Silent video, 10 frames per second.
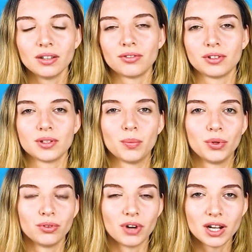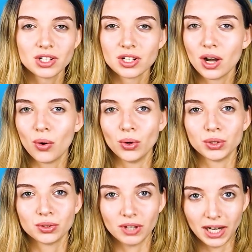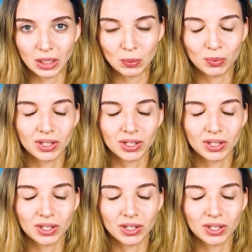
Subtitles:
for example Russia or Ukraine.